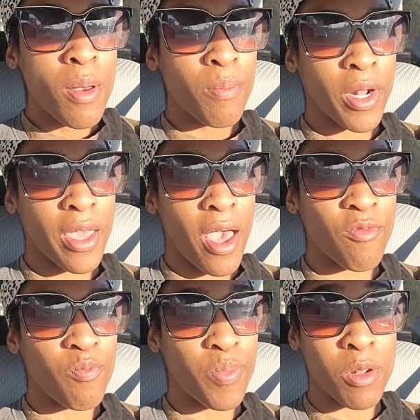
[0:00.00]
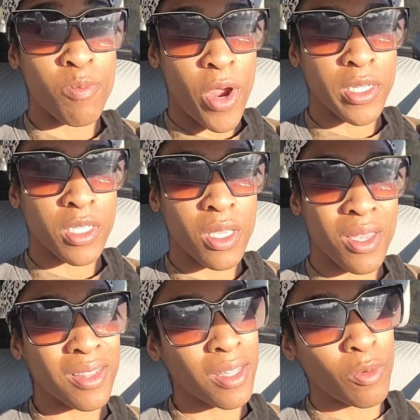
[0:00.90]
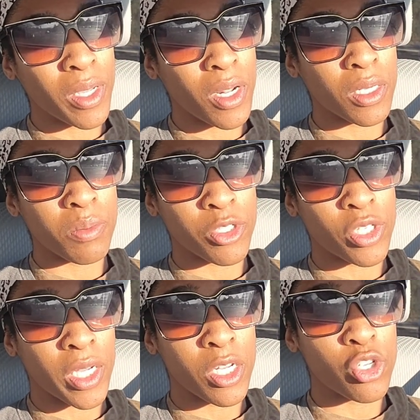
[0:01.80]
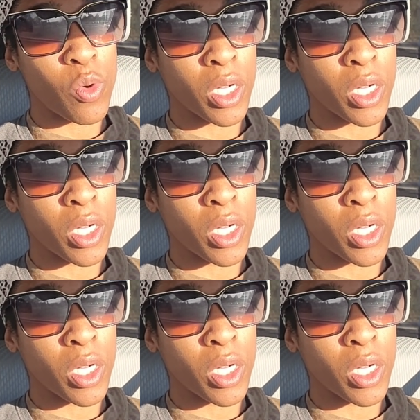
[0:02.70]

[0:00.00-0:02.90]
But I have been practicing a little bit, not as much as I need to.